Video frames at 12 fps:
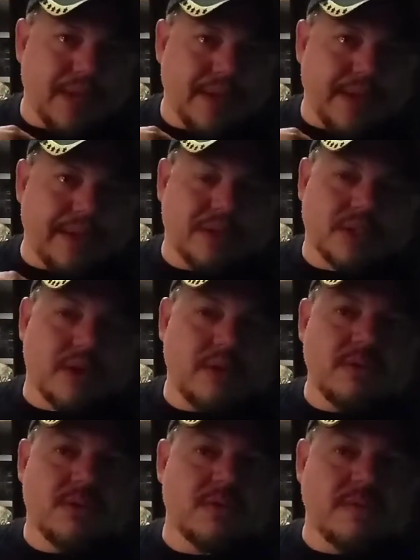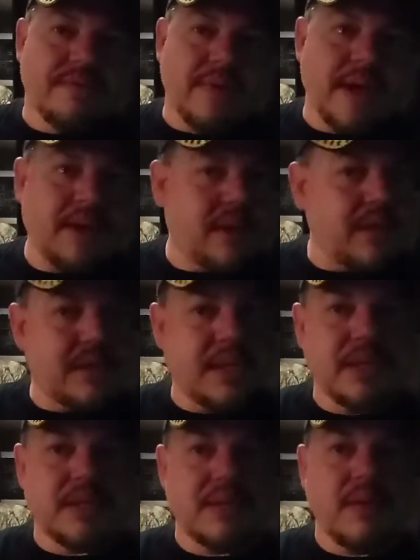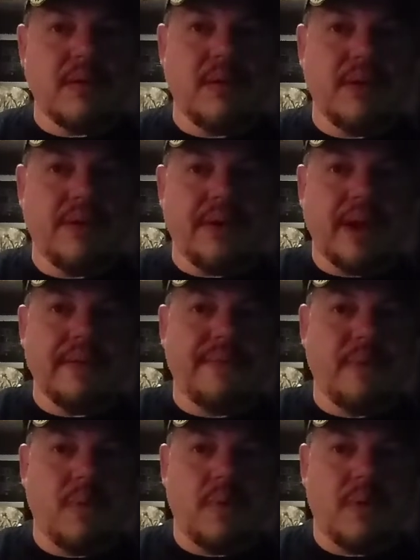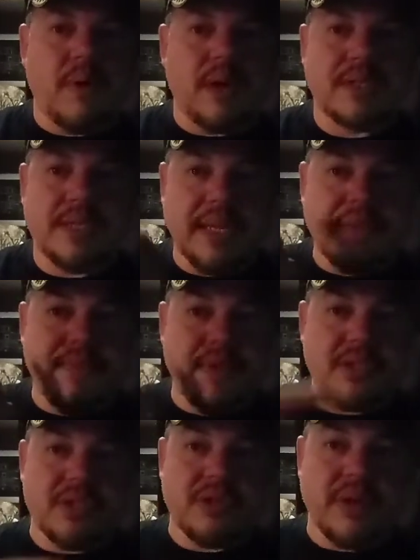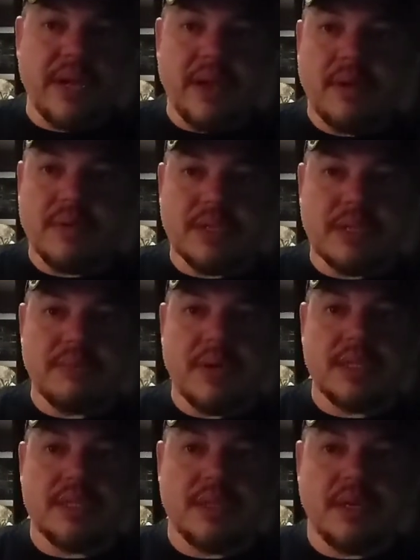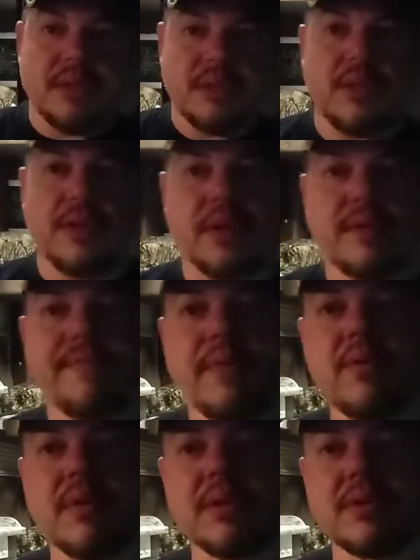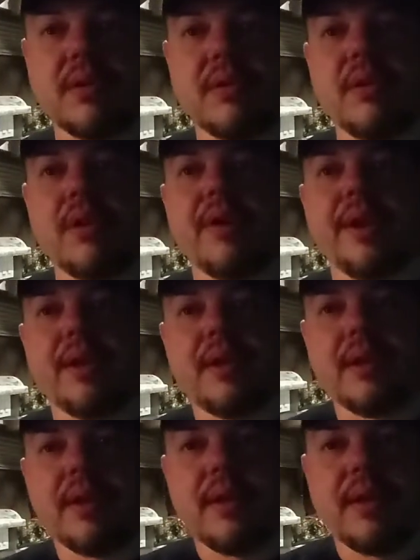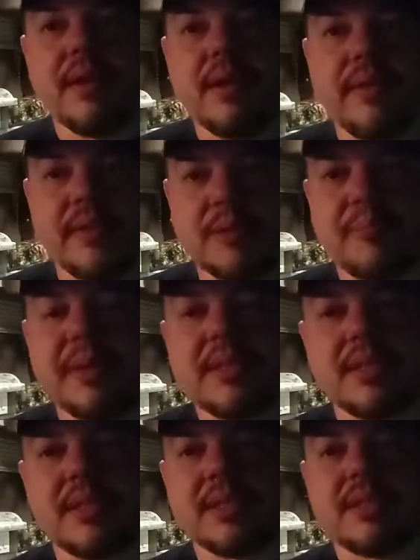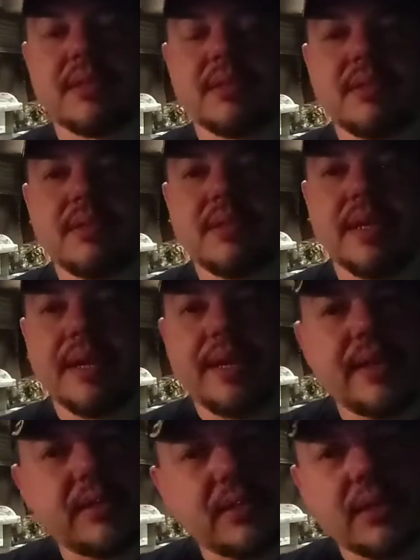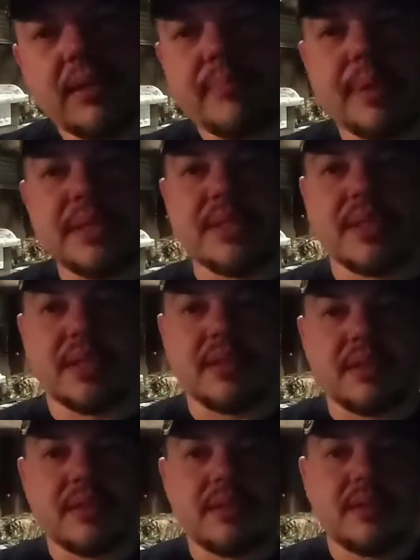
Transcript: And it's crucial to find a good, decent owner to drive for. A CV straight or a semi-truck, so you can focus on learning this business. And it is a good business.